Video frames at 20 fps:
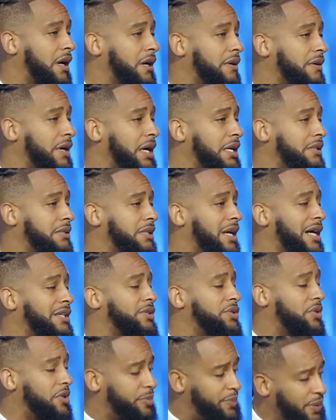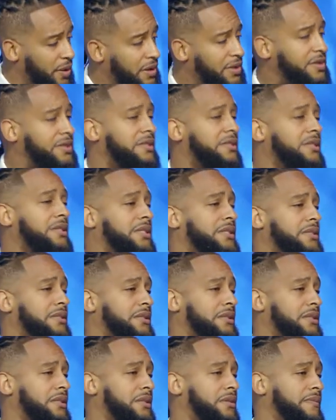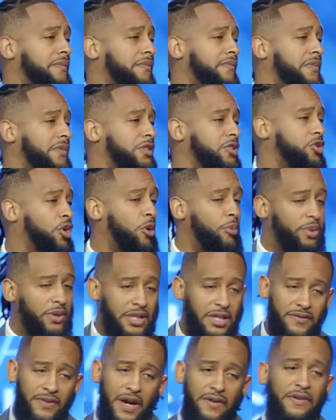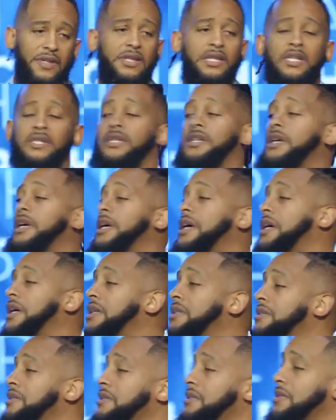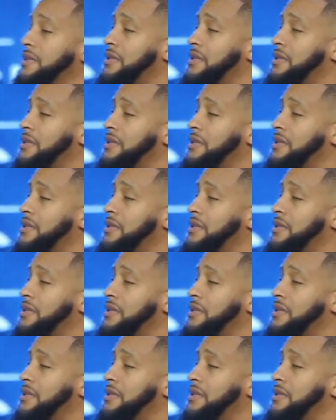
all right? I know it personally. Don't believe everything you hear,